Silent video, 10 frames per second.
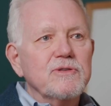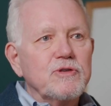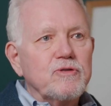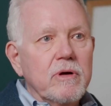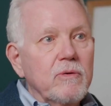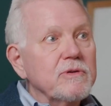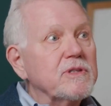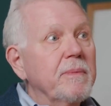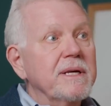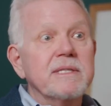still struggle with
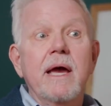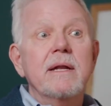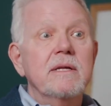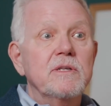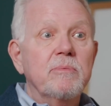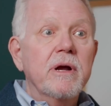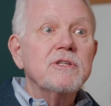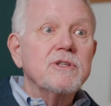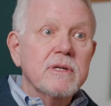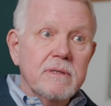some anxiety and
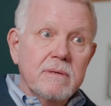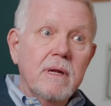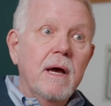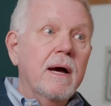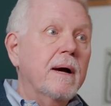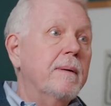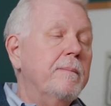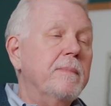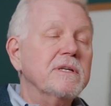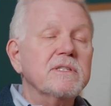depression.
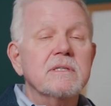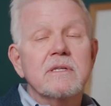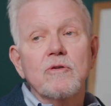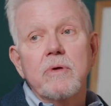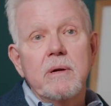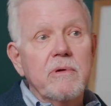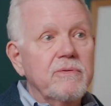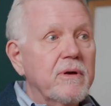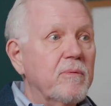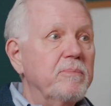I see an
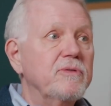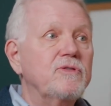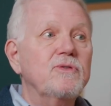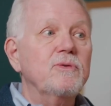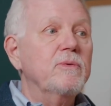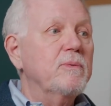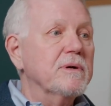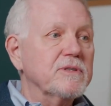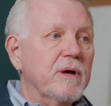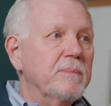incredible therapist who
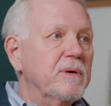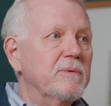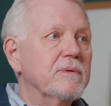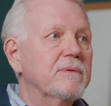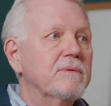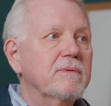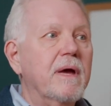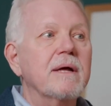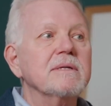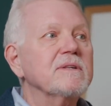has helped me with
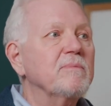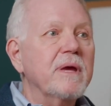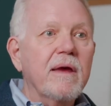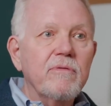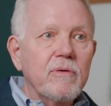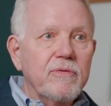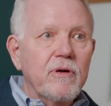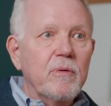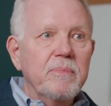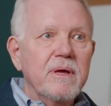cognitive behavioral
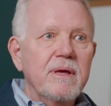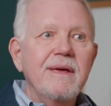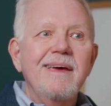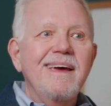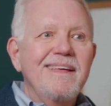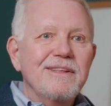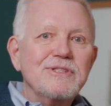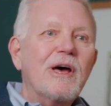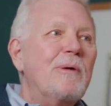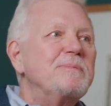therapy
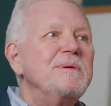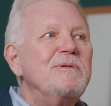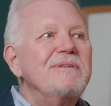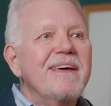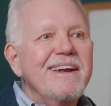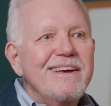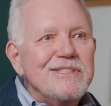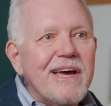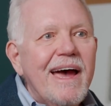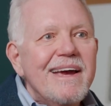that's helped me with that
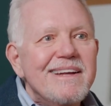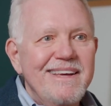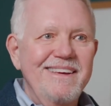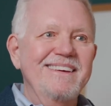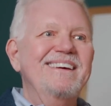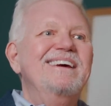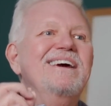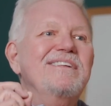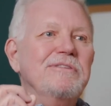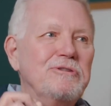anxiety
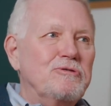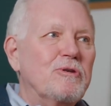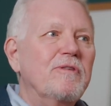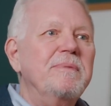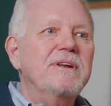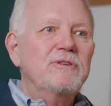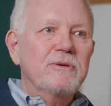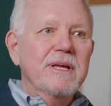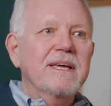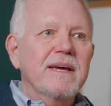that drove me to
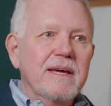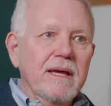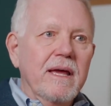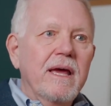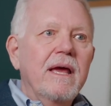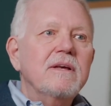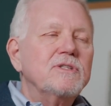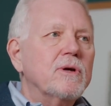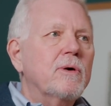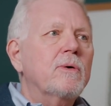drinking.
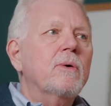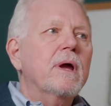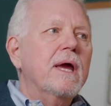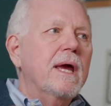So